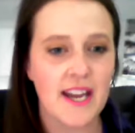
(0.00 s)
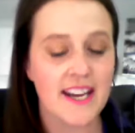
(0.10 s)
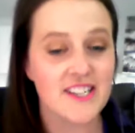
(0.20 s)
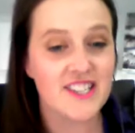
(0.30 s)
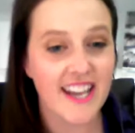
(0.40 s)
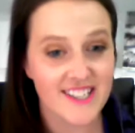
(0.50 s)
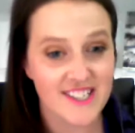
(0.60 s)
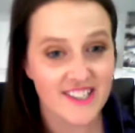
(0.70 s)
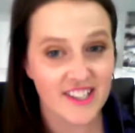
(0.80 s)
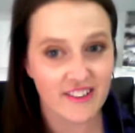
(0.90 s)

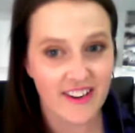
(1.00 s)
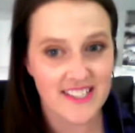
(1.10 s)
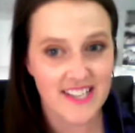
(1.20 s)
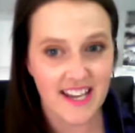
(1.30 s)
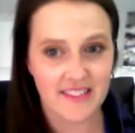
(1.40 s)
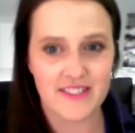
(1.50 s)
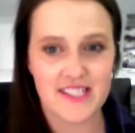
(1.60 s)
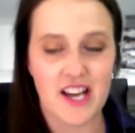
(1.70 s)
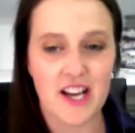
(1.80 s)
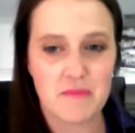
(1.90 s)
Education Curator at
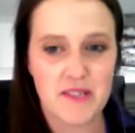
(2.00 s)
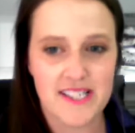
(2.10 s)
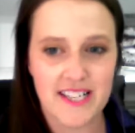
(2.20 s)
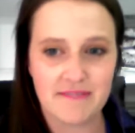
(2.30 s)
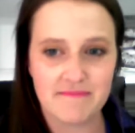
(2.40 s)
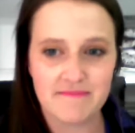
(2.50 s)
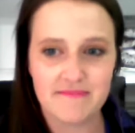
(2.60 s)
Wits Art Museum.